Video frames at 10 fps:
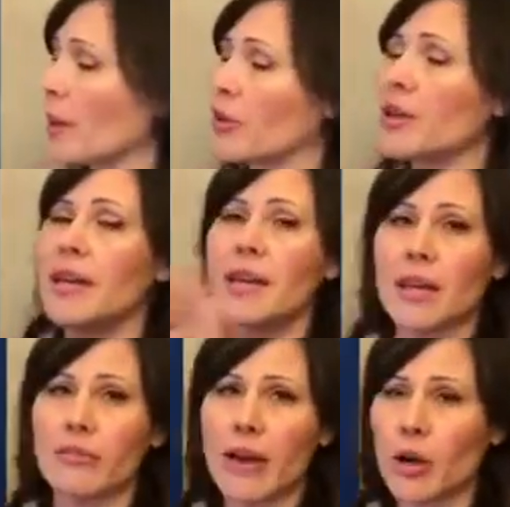about
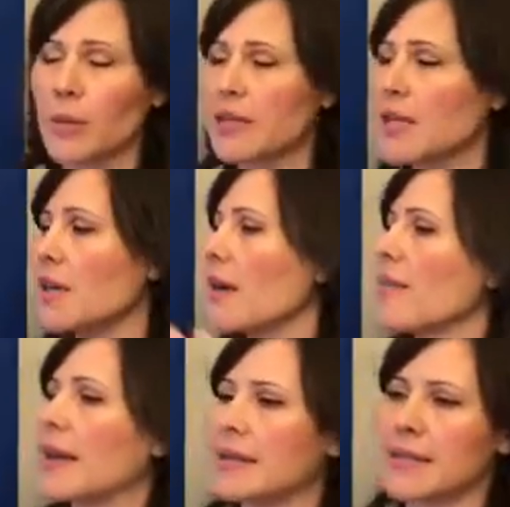environment,
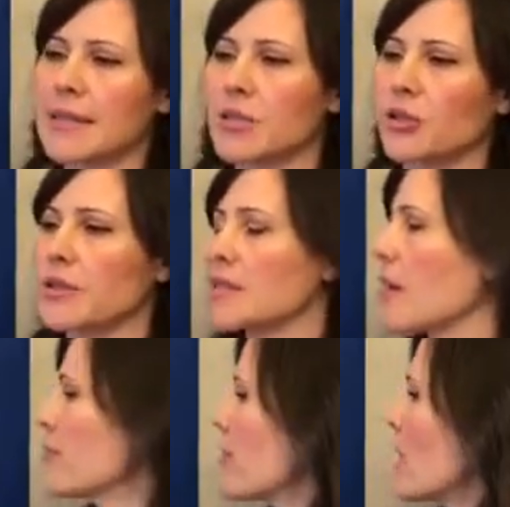that it's external
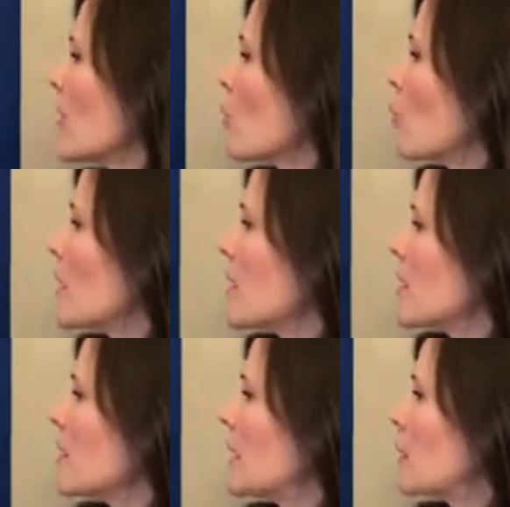stuff,
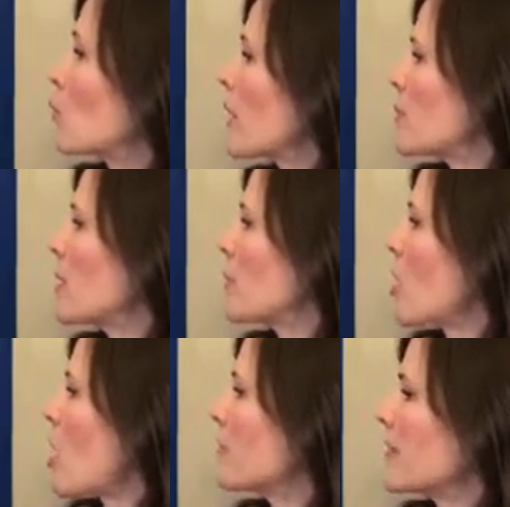we can write people
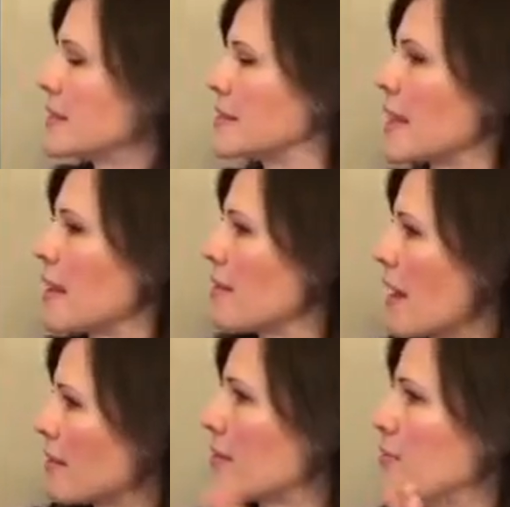off and say
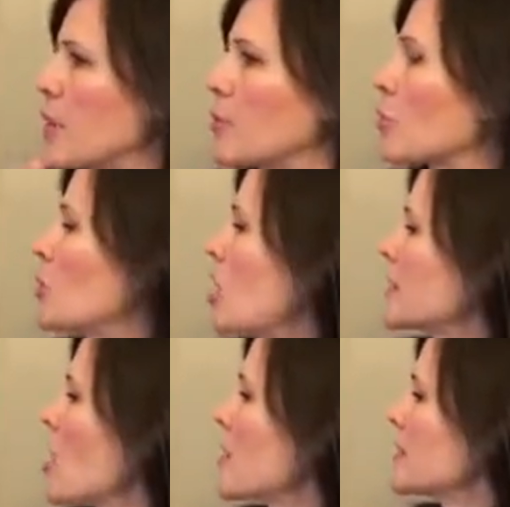that people are
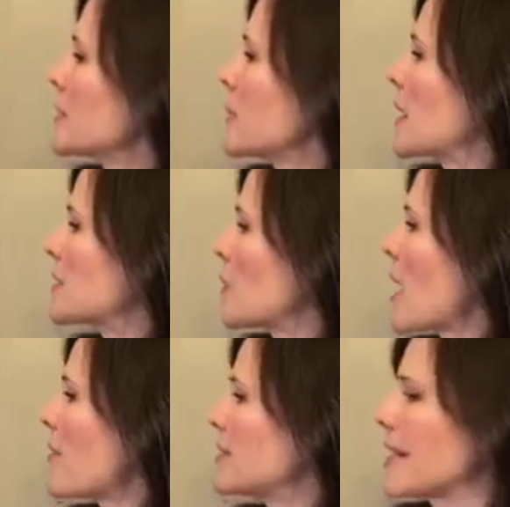lost causes because we
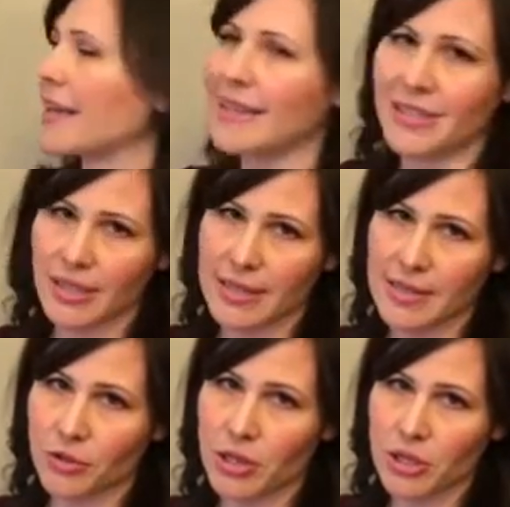haven't taken into
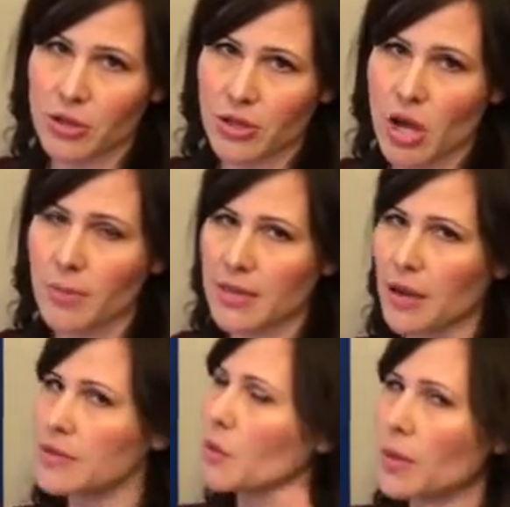consideration the top
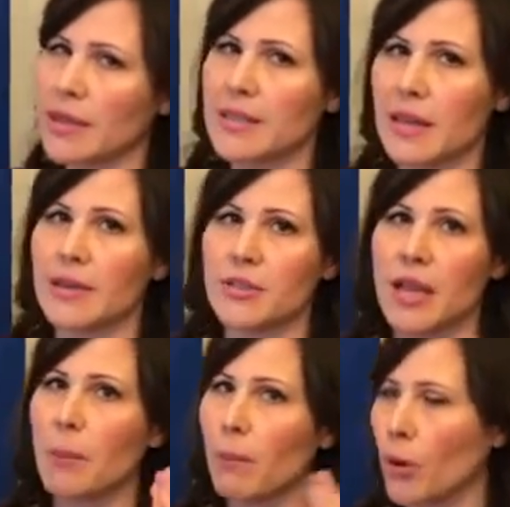down. So we need to
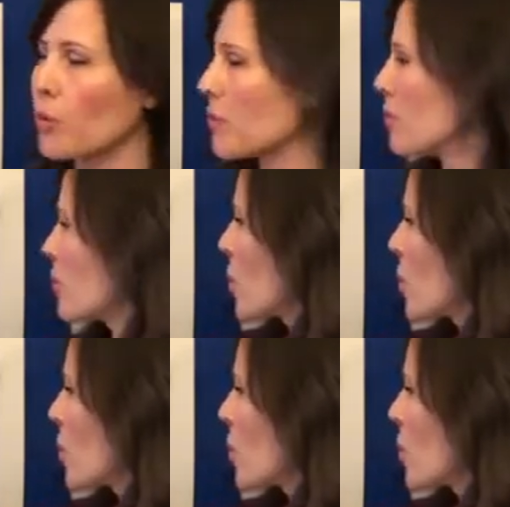understand both